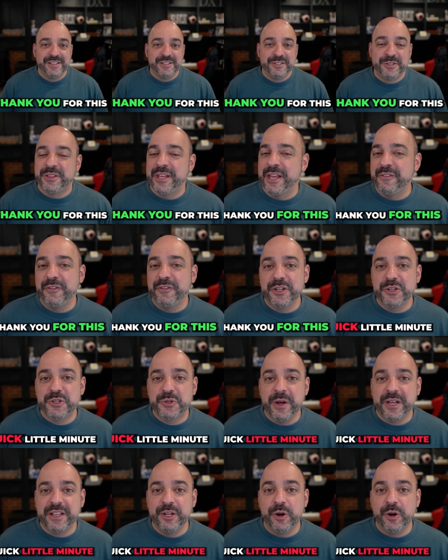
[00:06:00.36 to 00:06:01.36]
So thank you for this
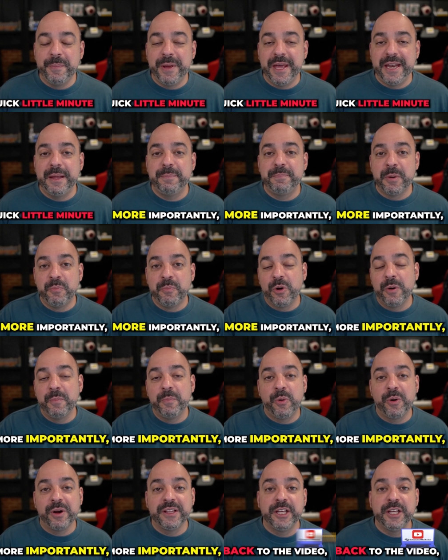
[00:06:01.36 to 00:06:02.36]
quick little minute, but more
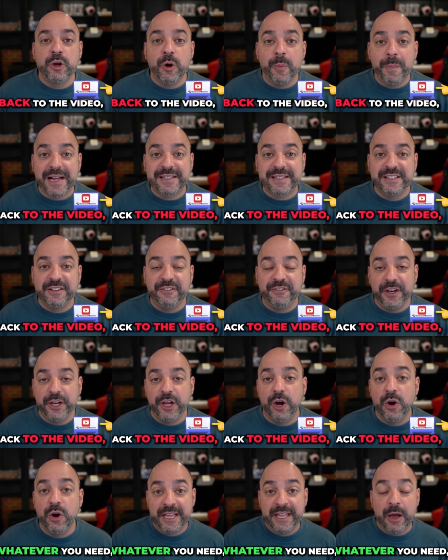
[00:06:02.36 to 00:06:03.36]
importantly, go back to the
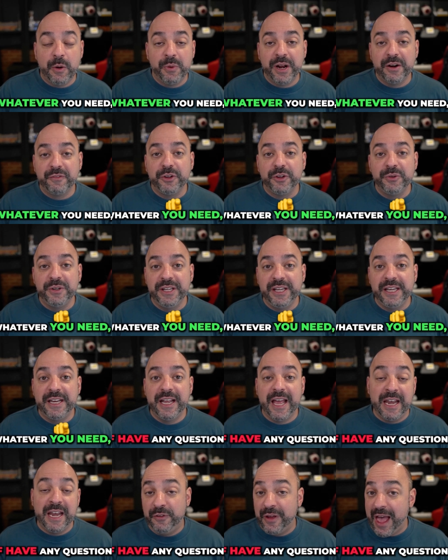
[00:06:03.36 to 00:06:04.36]
video, get whatever you need,
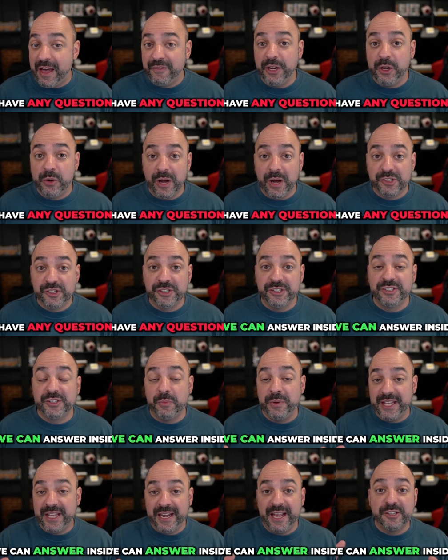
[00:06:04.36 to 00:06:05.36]
and if you have any questions that we
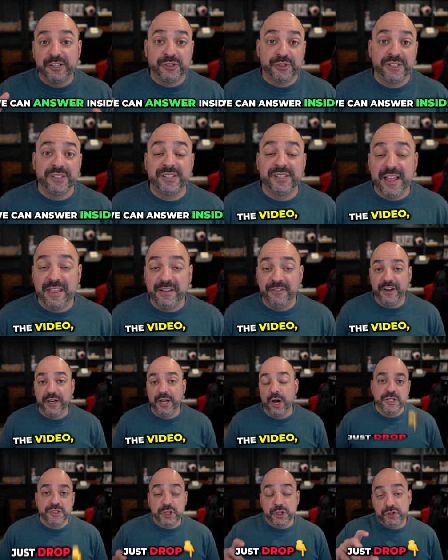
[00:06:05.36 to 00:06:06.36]
can answer inside the video,
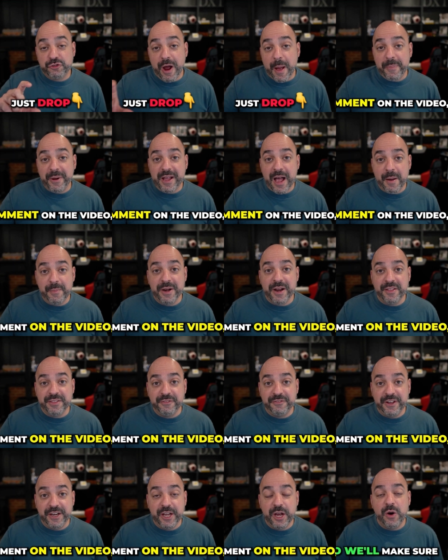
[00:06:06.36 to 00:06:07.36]
just drop a comment on the
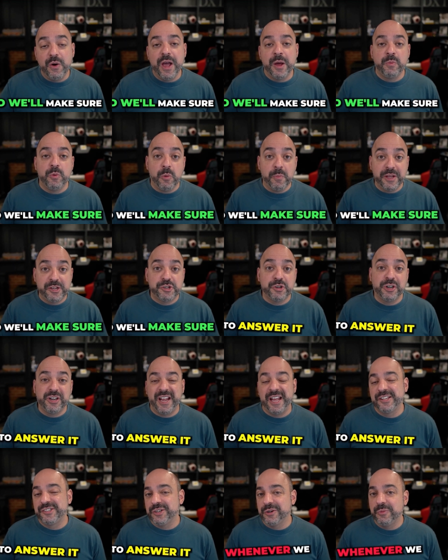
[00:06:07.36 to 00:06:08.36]
video and we'll make sure to
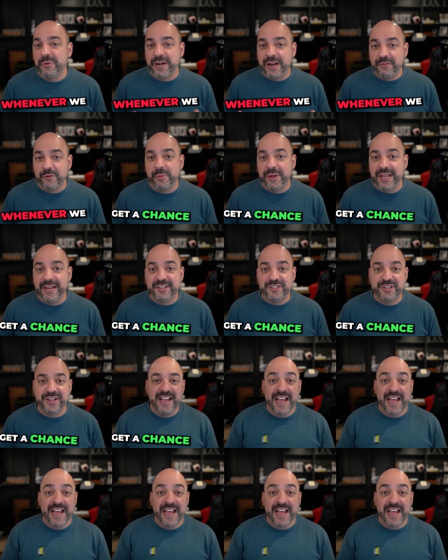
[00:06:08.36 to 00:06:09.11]
answer whenever we get a chance.